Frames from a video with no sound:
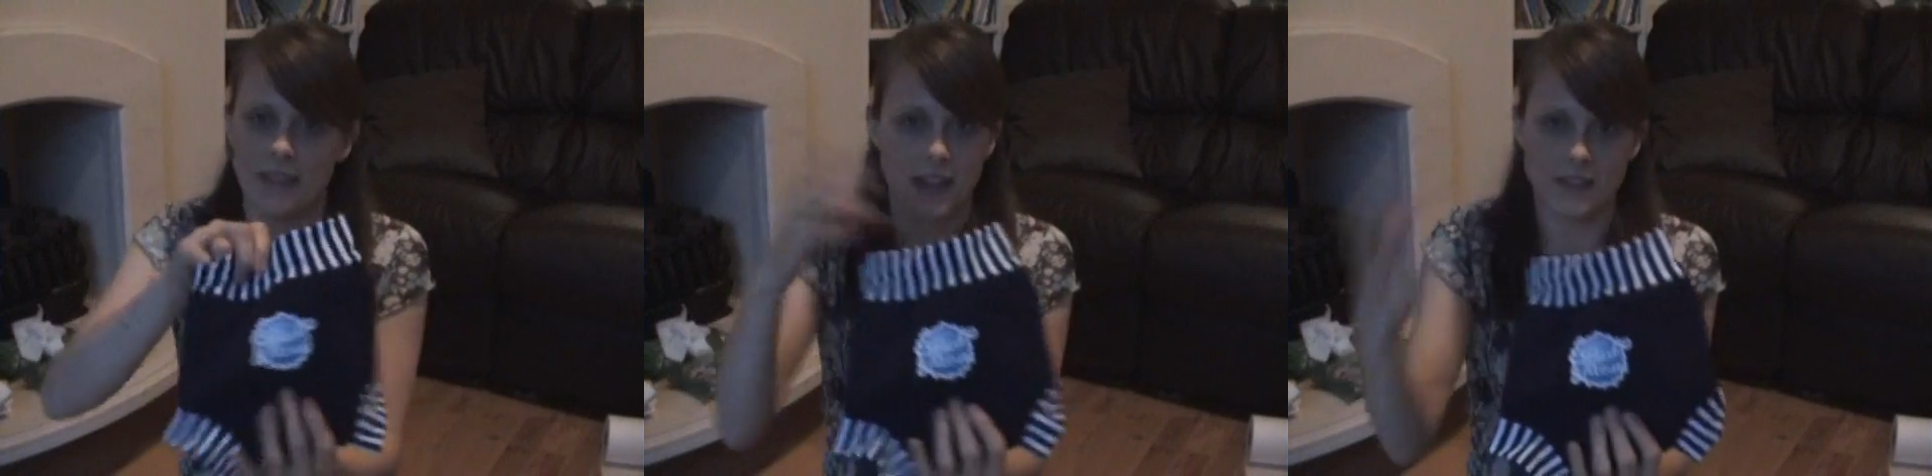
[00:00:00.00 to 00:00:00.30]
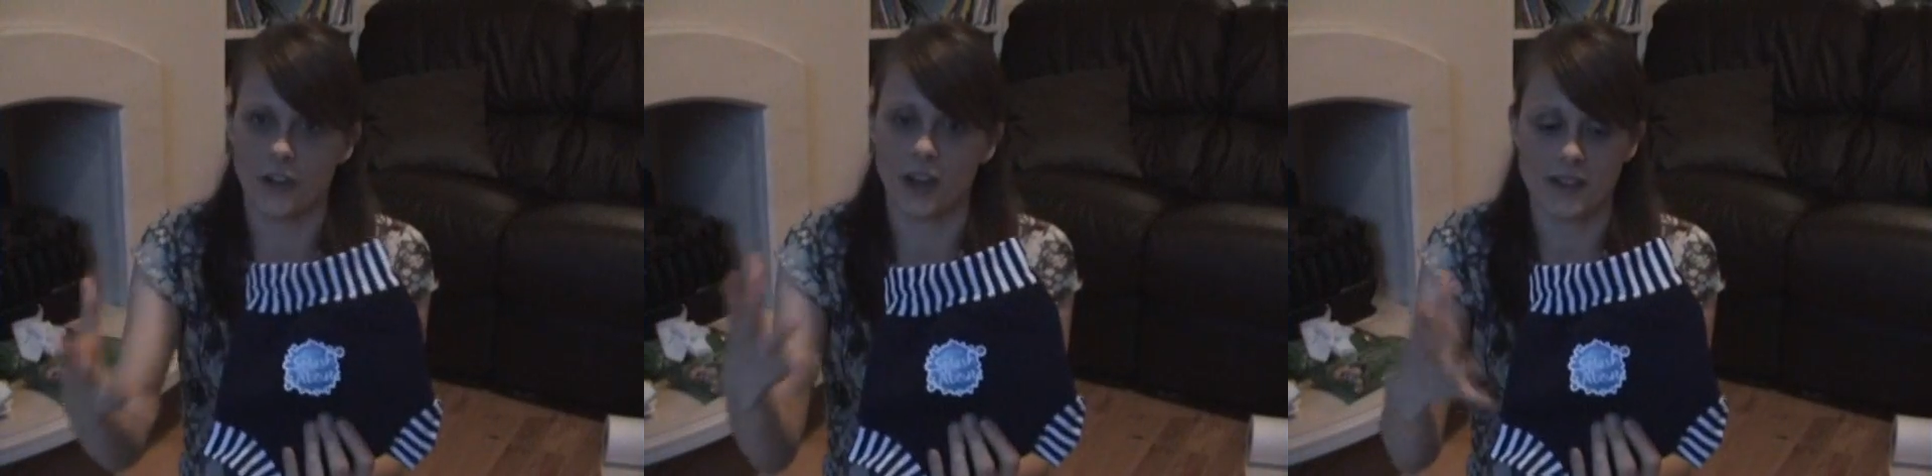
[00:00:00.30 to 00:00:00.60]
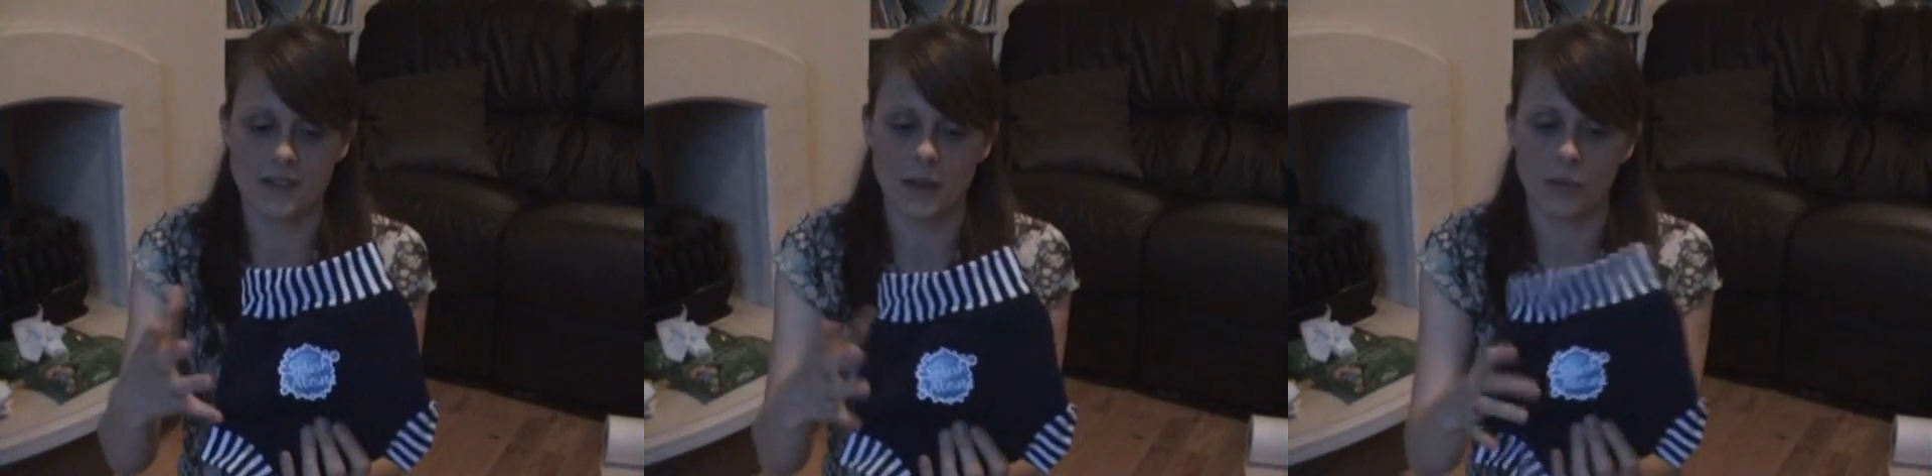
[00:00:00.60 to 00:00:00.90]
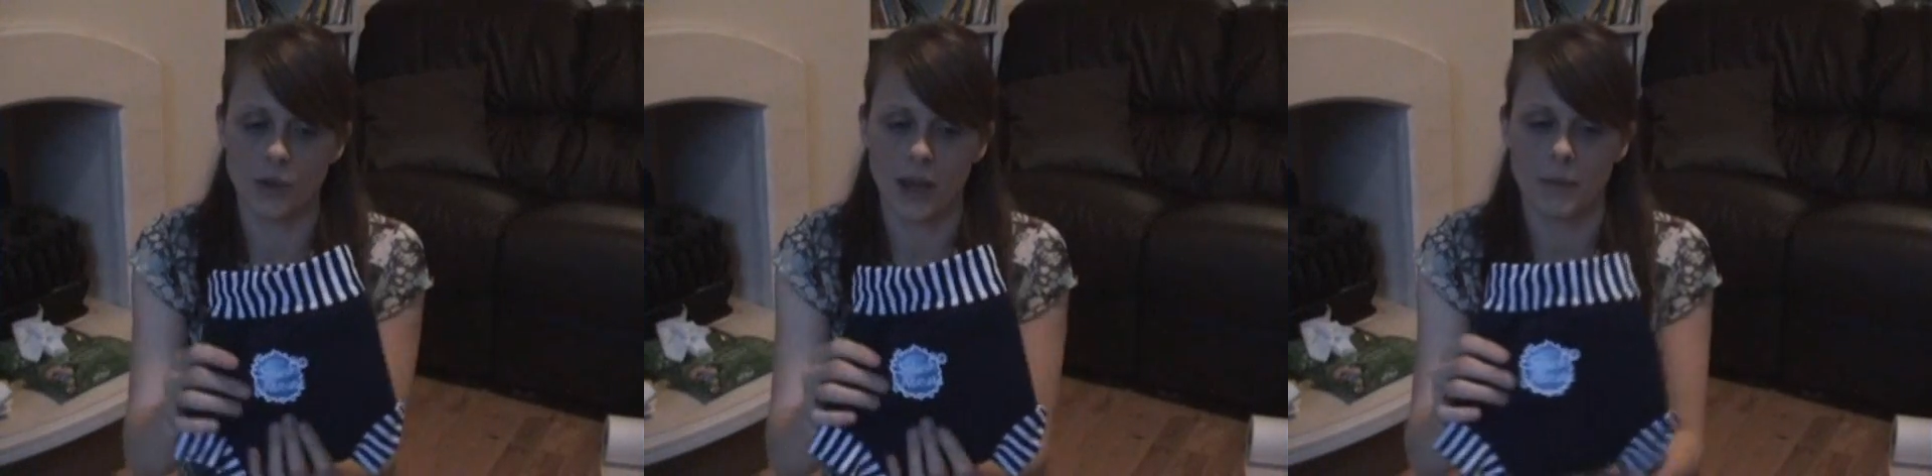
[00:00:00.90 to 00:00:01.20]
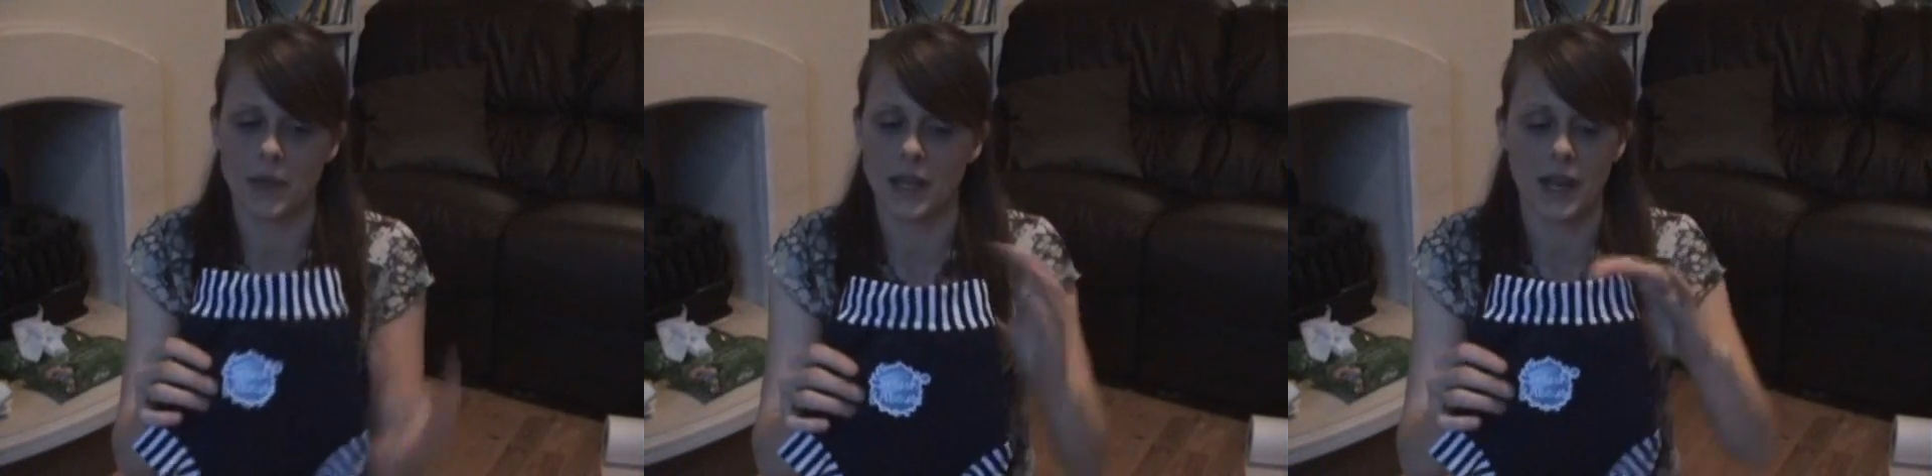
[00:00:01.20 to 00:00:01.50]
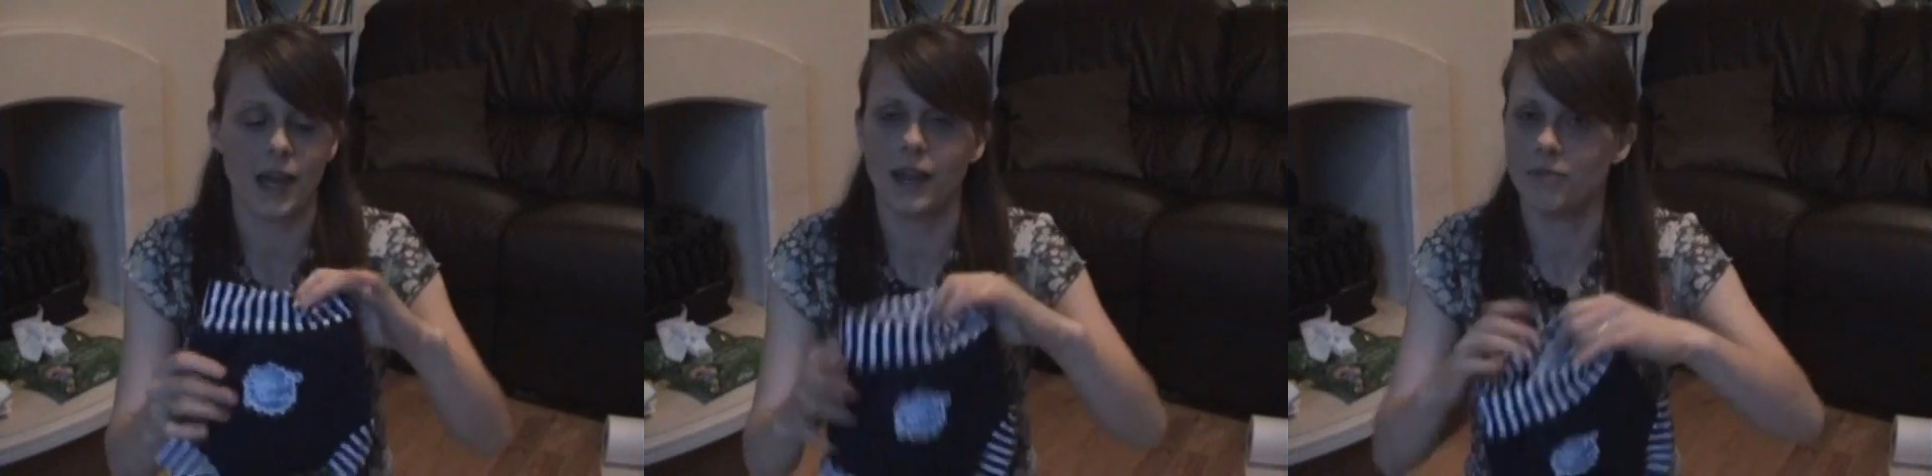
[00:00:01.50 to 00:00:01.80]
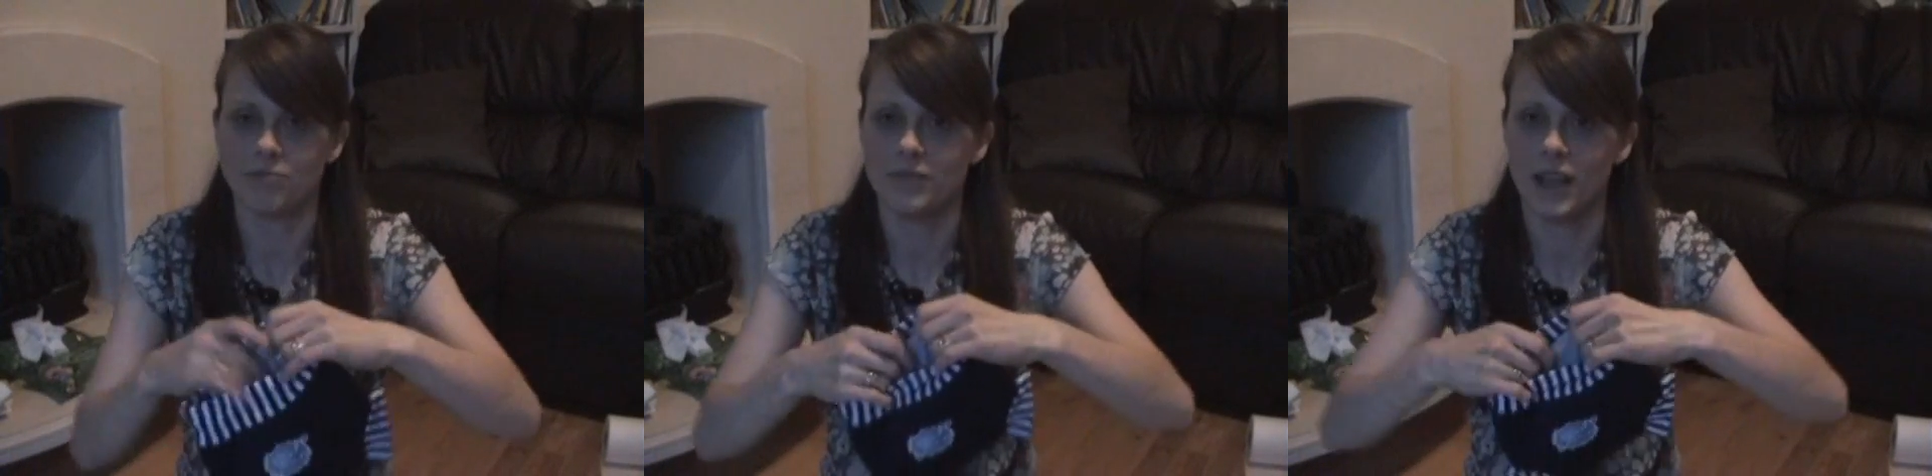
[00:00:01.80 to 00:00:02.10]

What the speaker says: and that's fine. That's double napping and